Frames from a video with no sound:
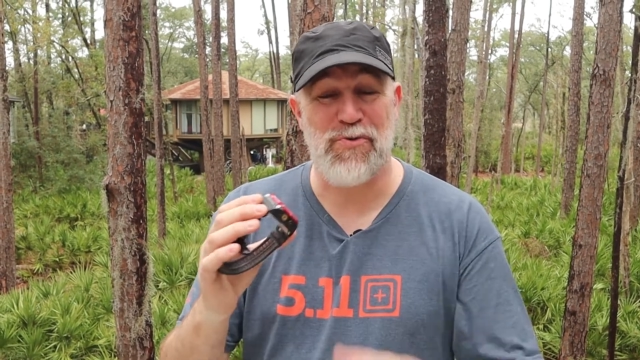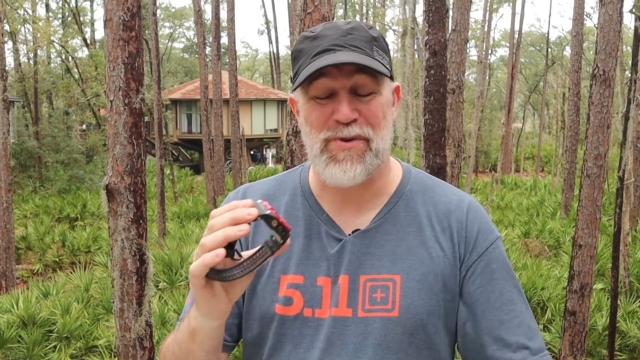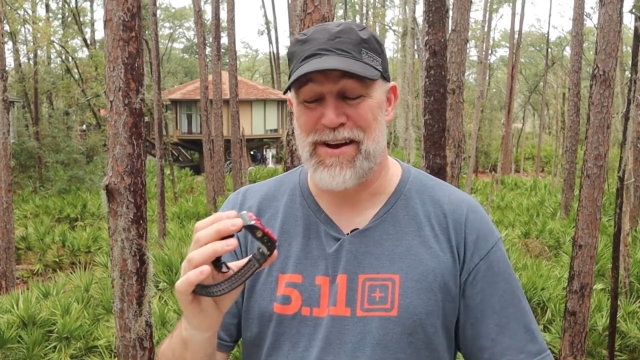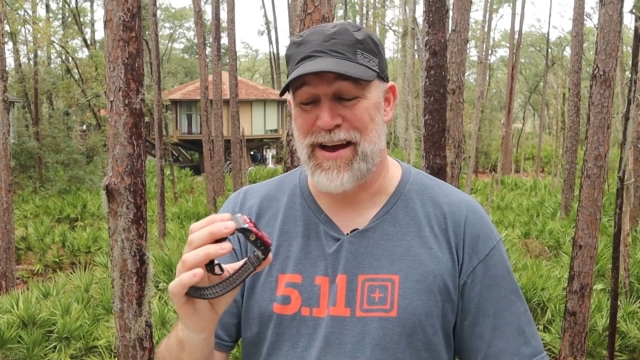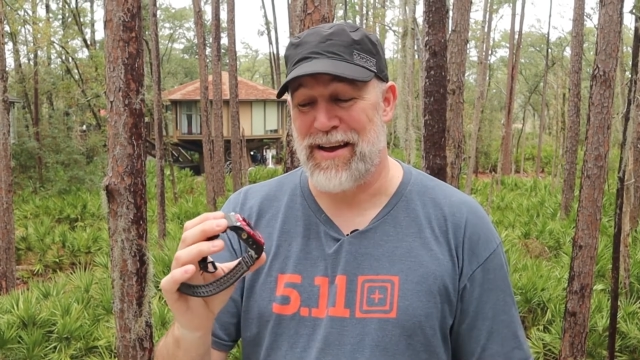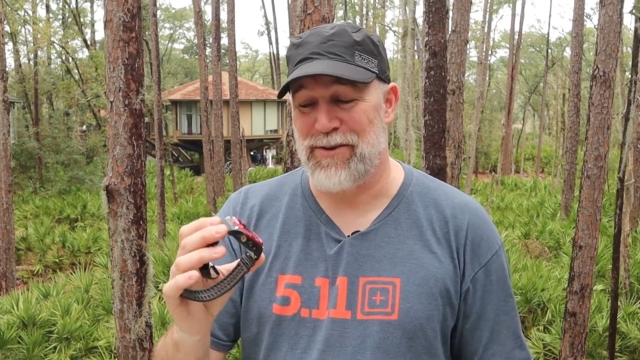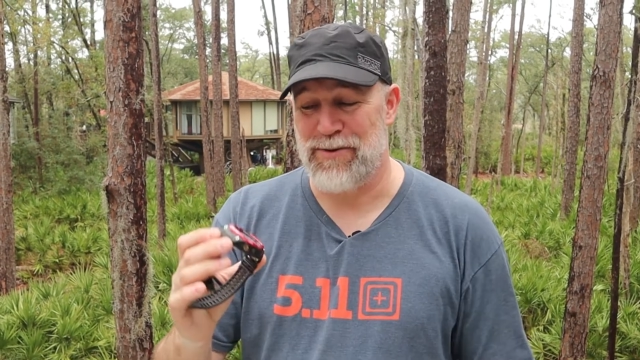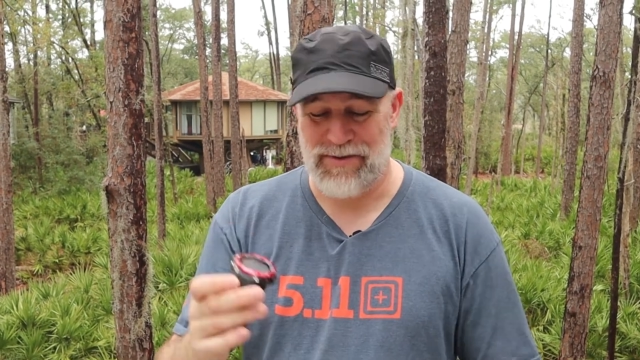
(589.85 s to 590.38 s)
when
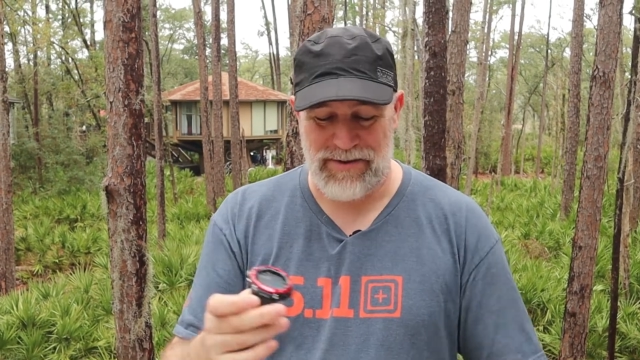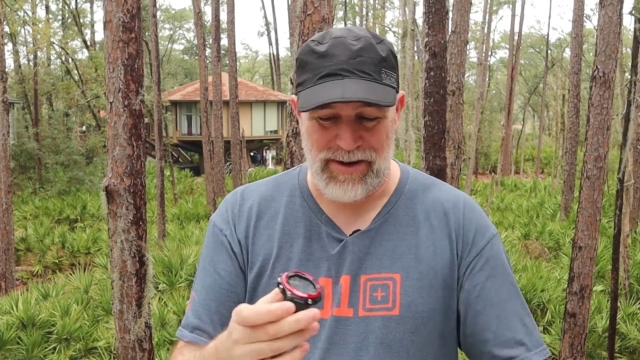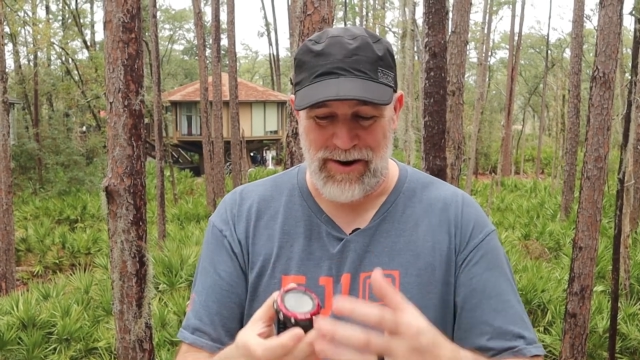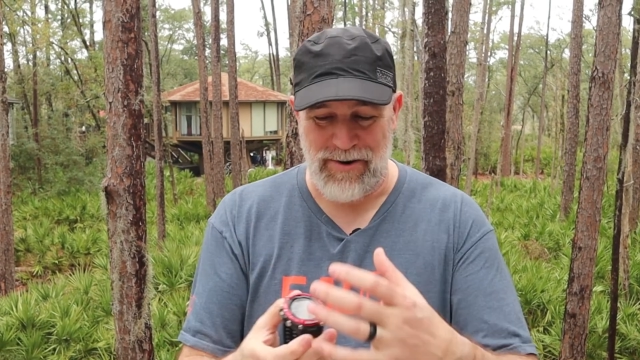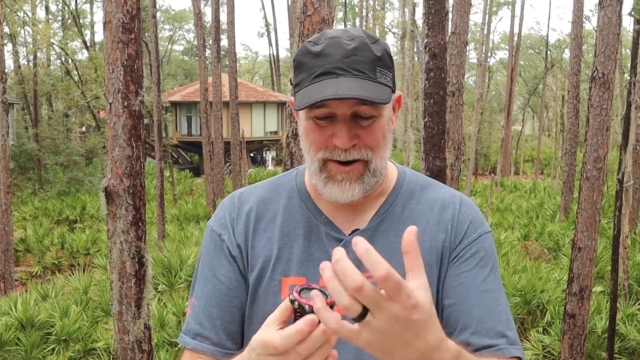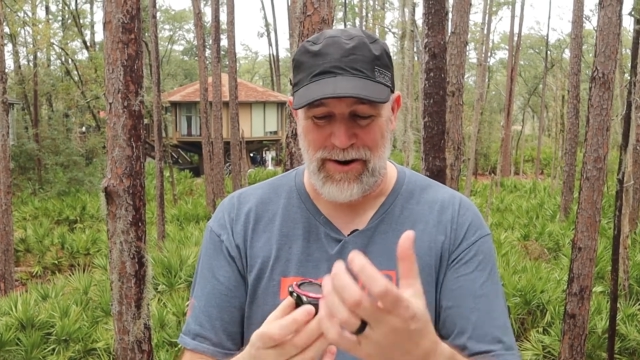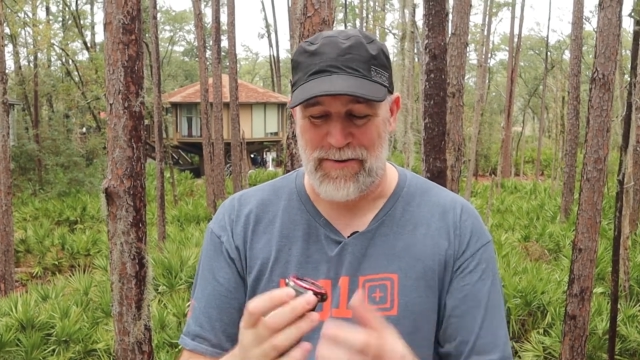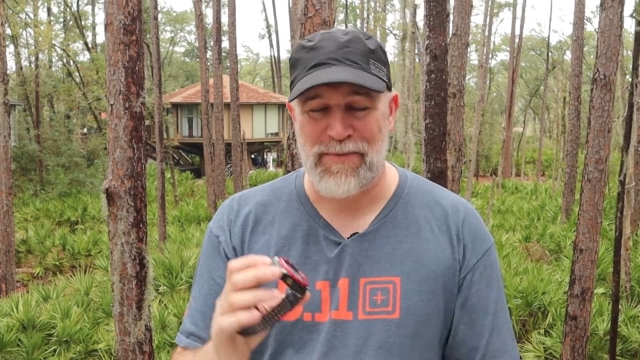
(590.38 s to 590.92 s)
I used to
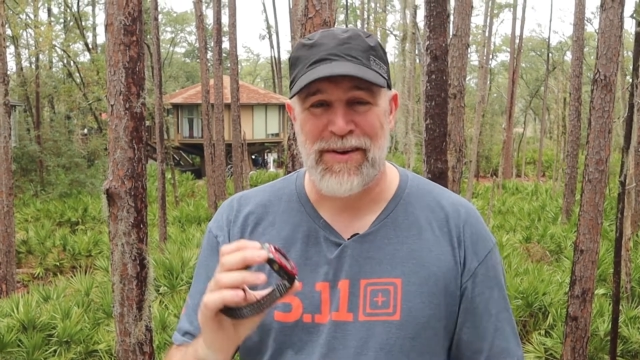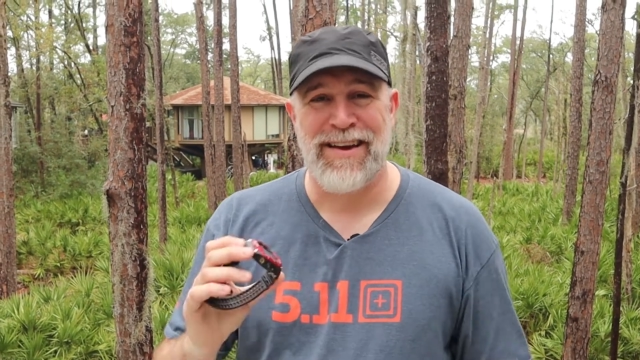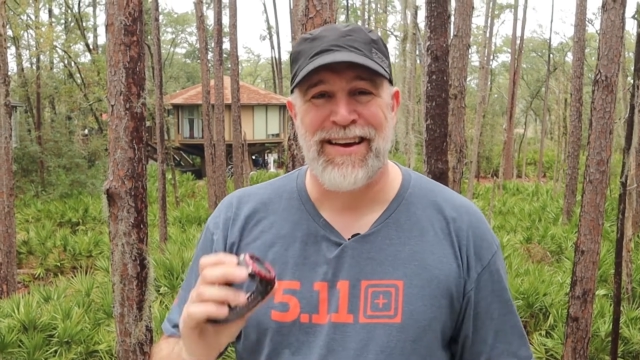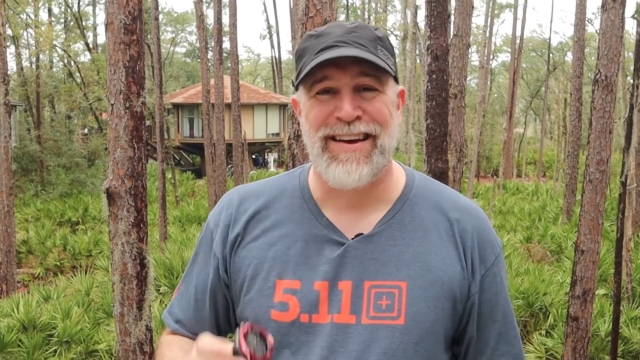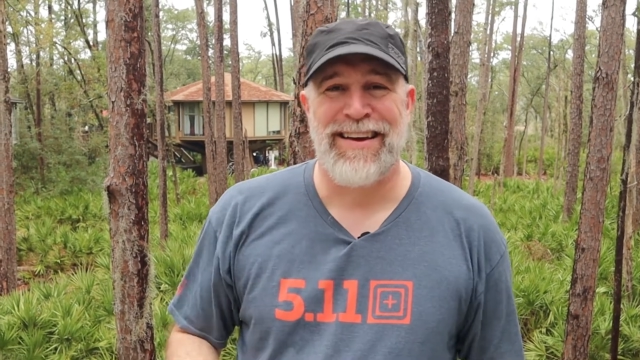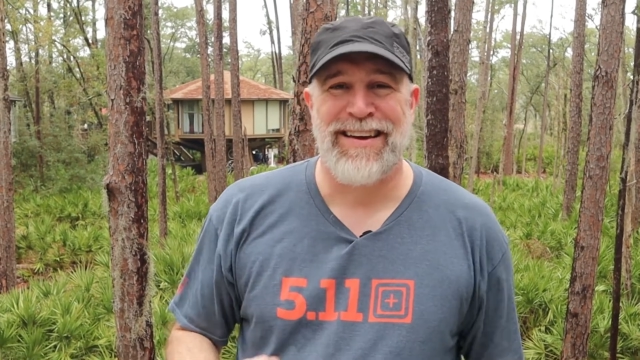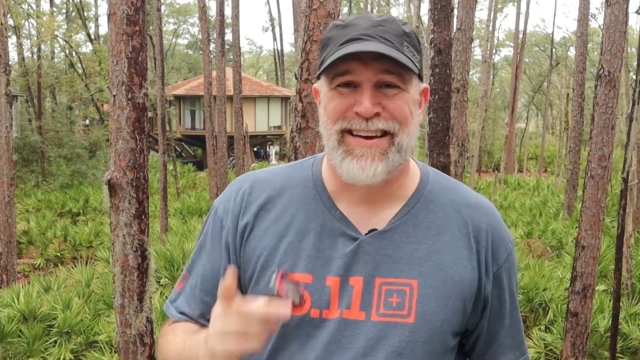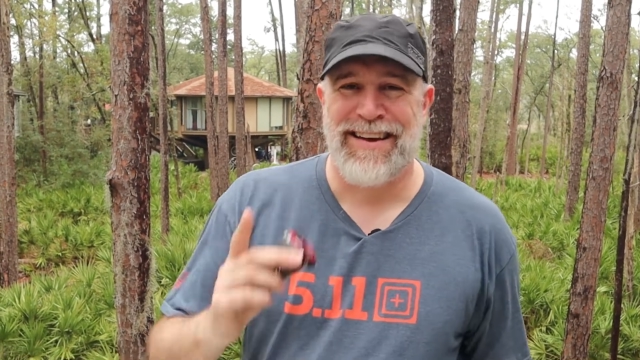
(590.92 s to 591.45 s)
carry them.
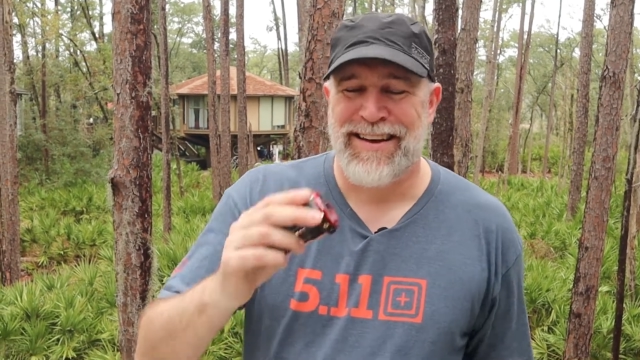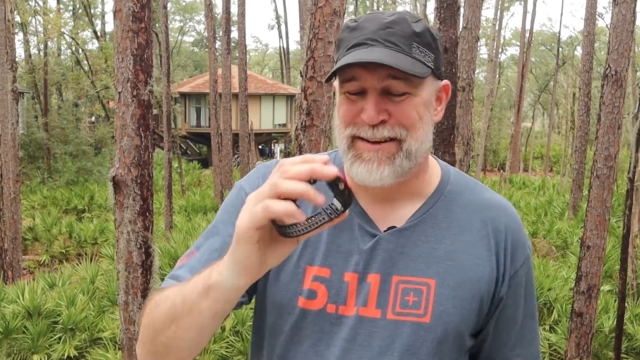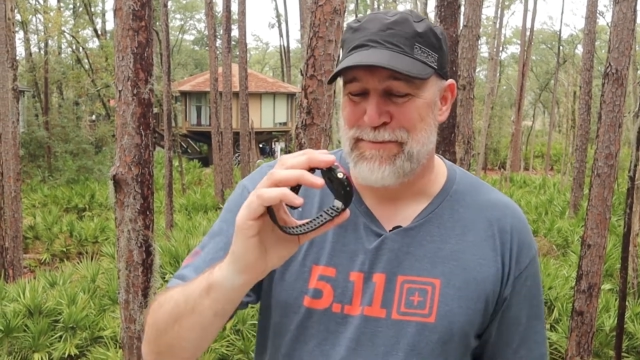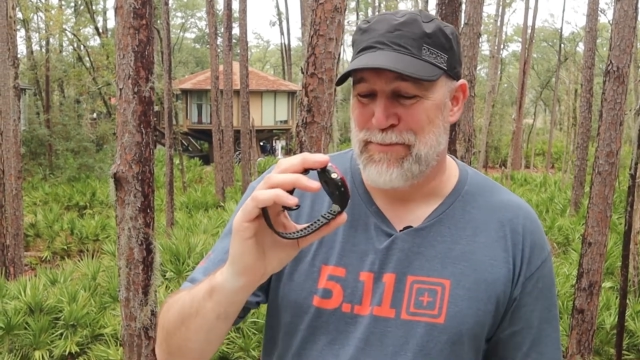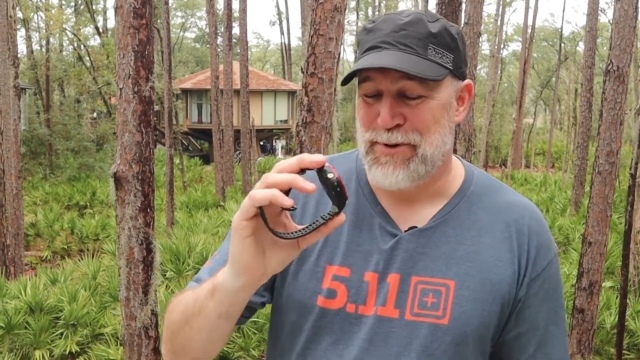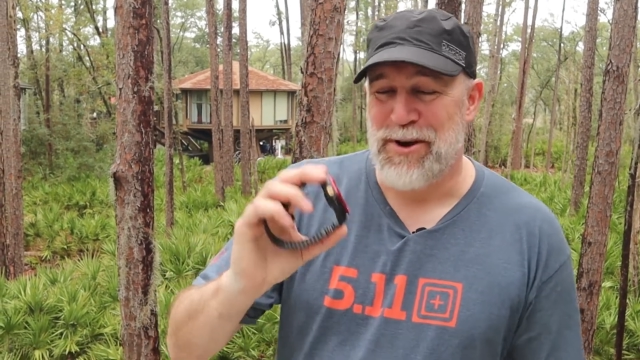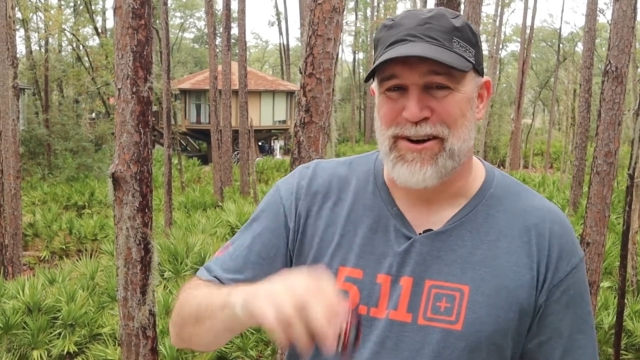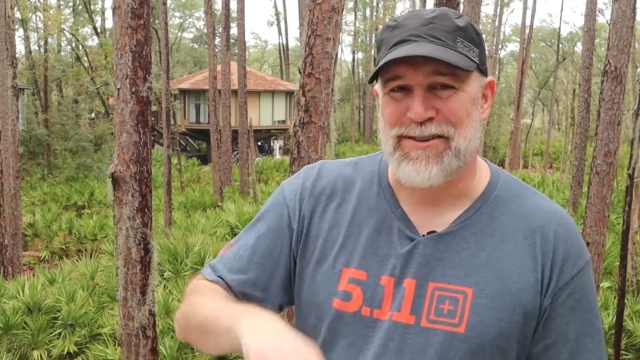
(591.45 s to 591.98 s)

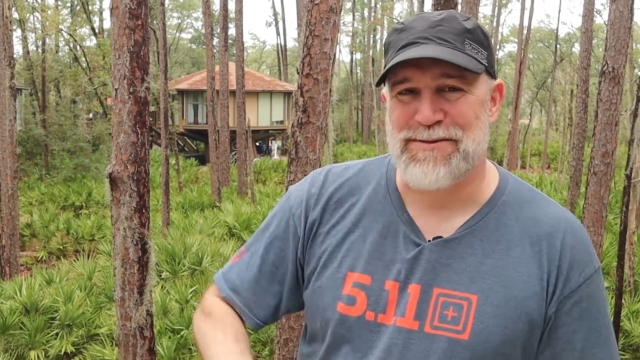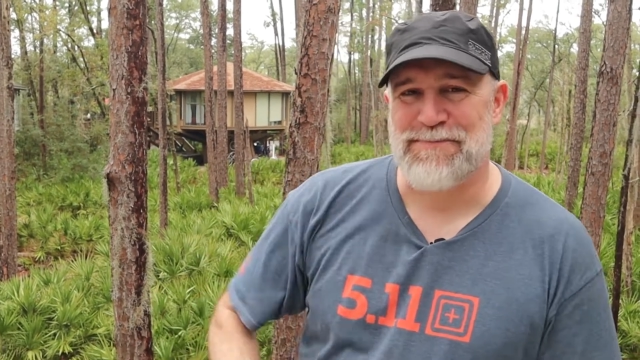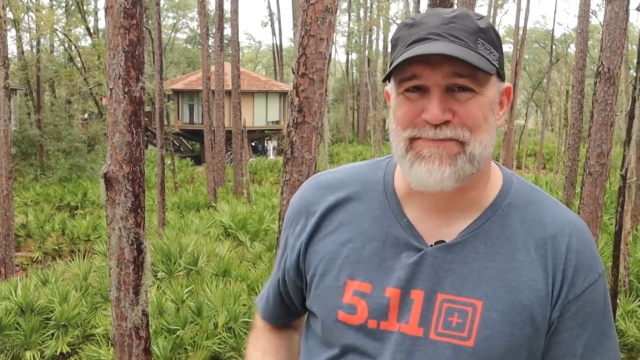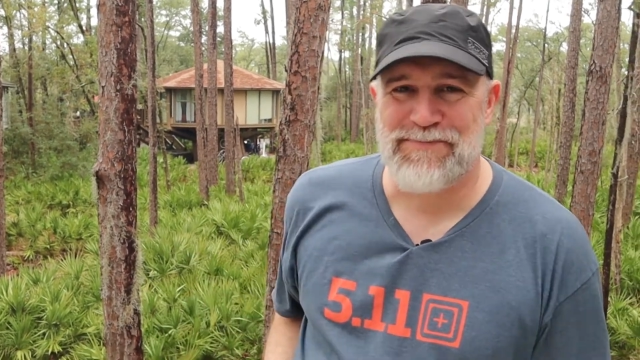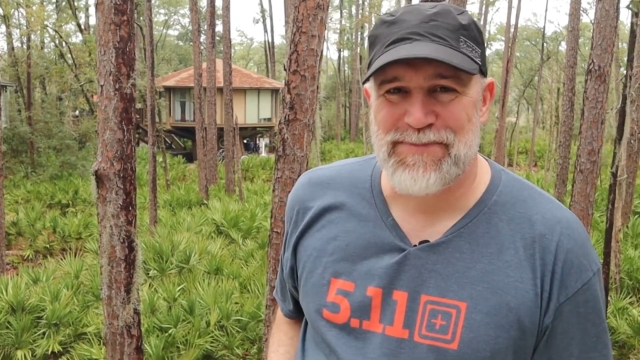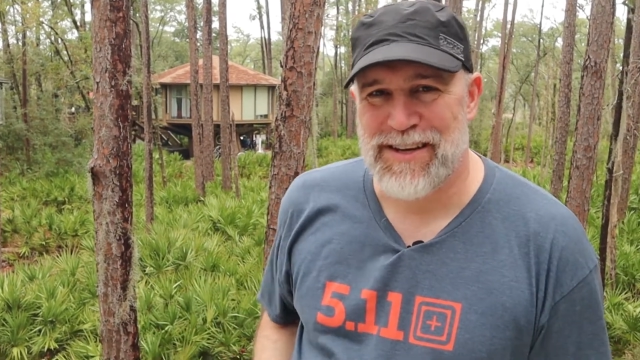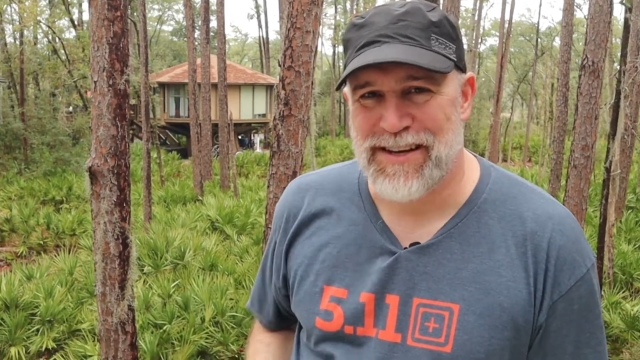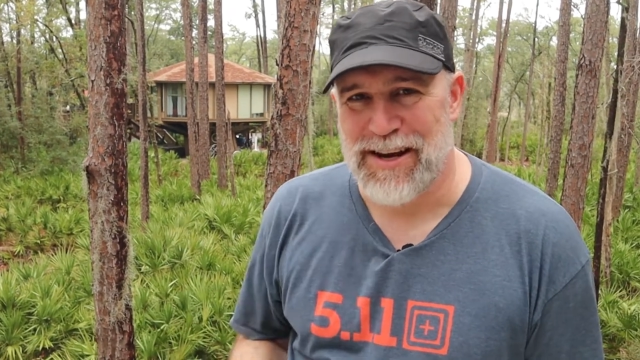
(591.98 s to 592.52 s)
Pretty awesome.
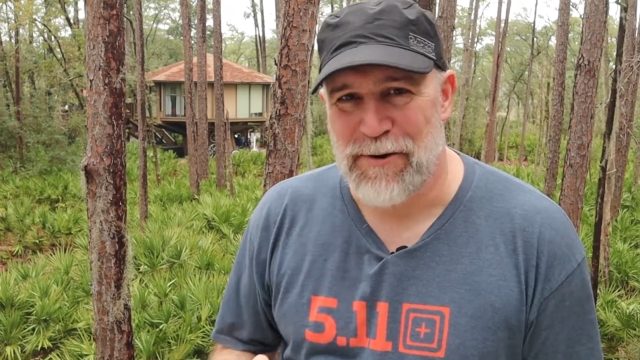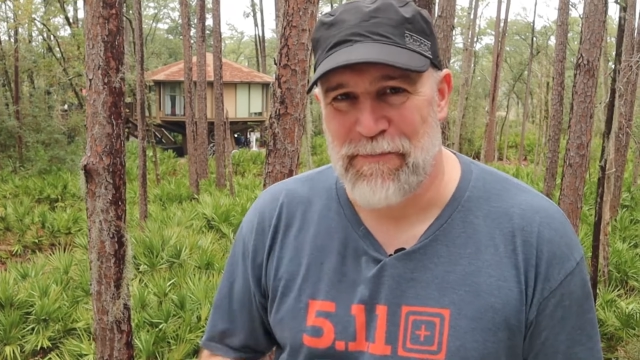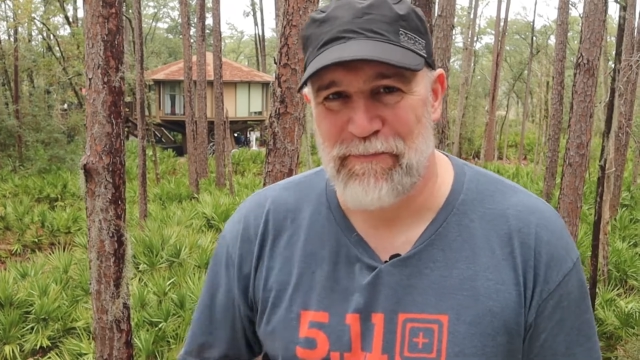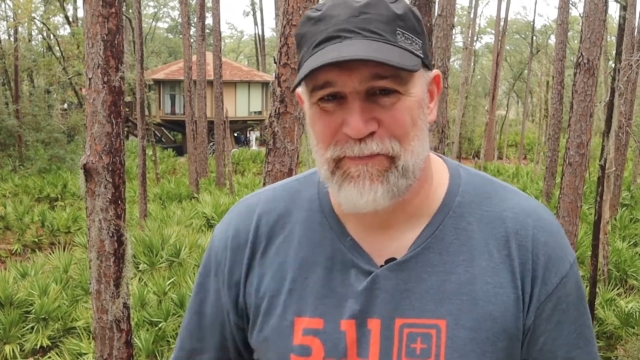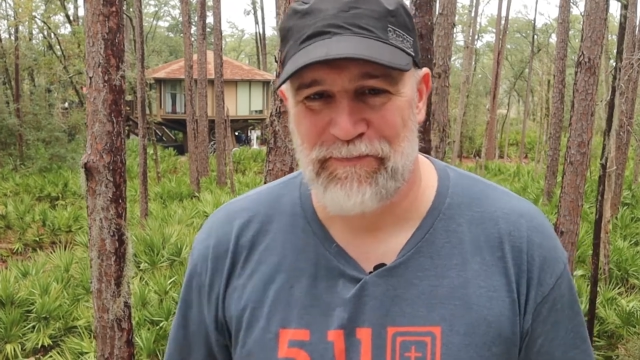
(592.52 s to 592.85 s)
Take care.